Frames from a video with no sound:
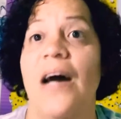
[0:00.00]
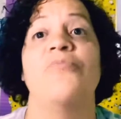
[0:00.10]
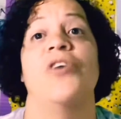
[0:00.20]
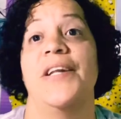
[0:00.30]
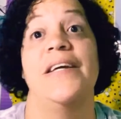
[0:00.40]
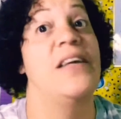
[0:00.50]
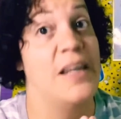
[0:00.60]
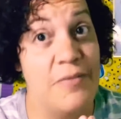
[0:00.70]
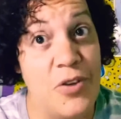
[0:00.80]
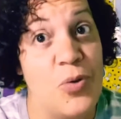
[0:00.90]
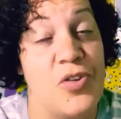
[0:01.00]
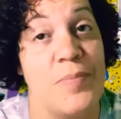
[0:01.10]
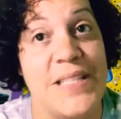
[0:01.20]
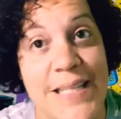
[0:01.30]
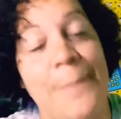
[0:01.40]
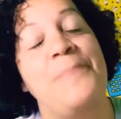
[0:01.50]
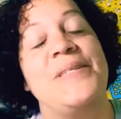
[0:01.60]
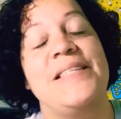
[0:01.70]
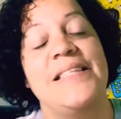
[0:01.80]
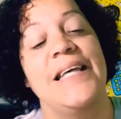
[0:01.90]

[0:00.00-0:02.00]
I'm trying to give you some tips,